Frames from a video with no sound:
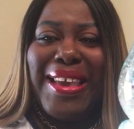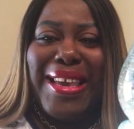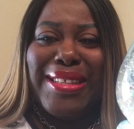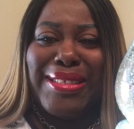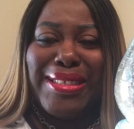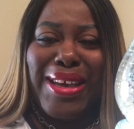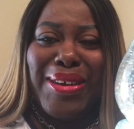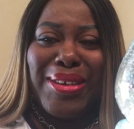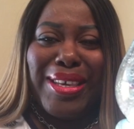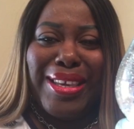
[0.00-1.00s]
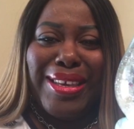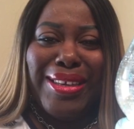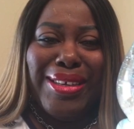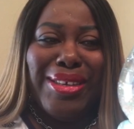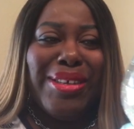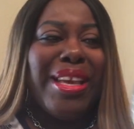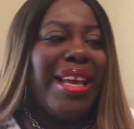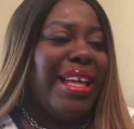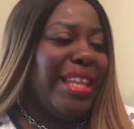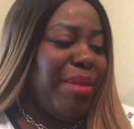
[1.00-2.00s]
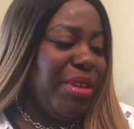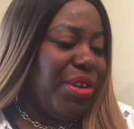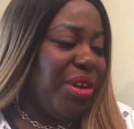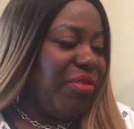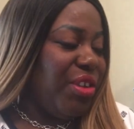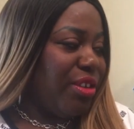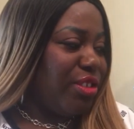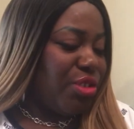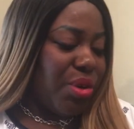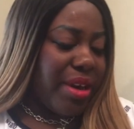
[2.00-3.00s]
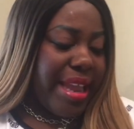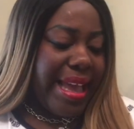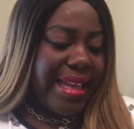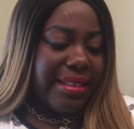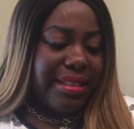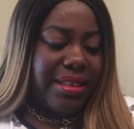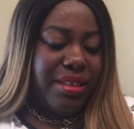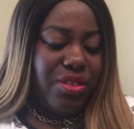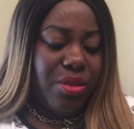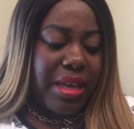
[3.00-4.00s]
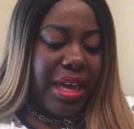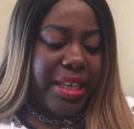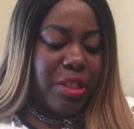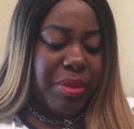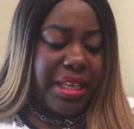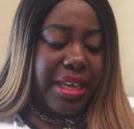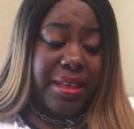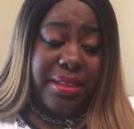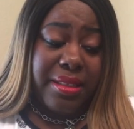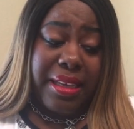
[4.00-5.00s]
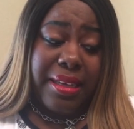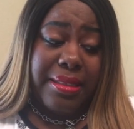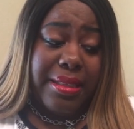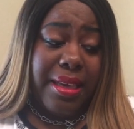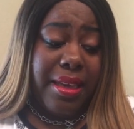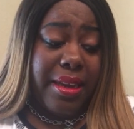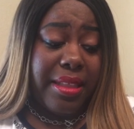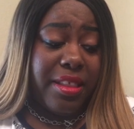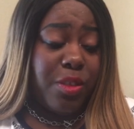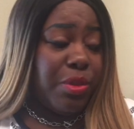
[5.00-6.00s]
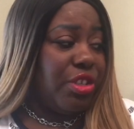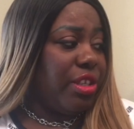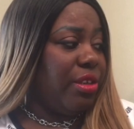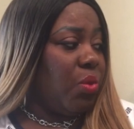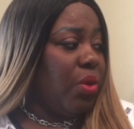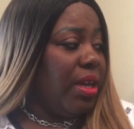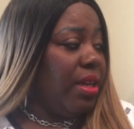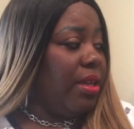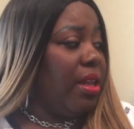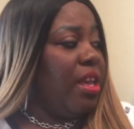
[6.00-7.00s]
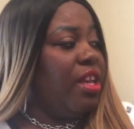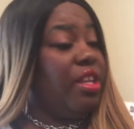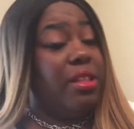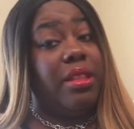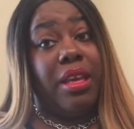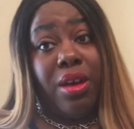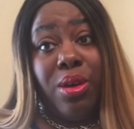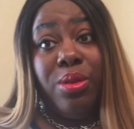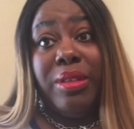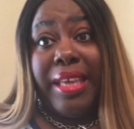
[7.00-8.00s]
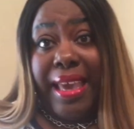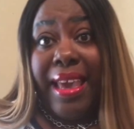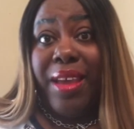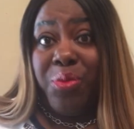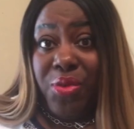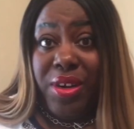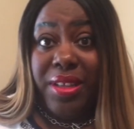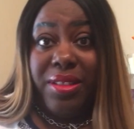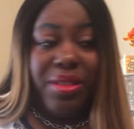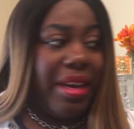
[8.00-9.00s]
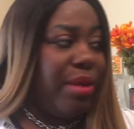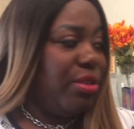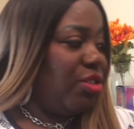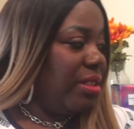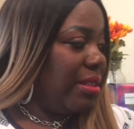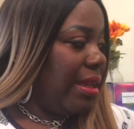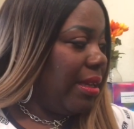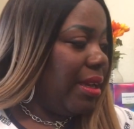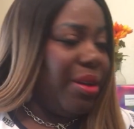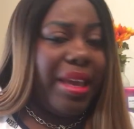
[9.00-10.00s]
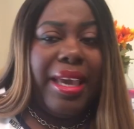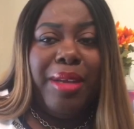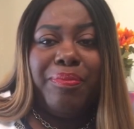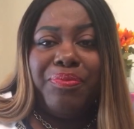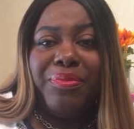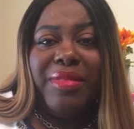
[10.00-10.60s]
It's so cute. Let me know if your store has these, you guys, because like I said, at this particular one, they only had one. So I was just like, okay,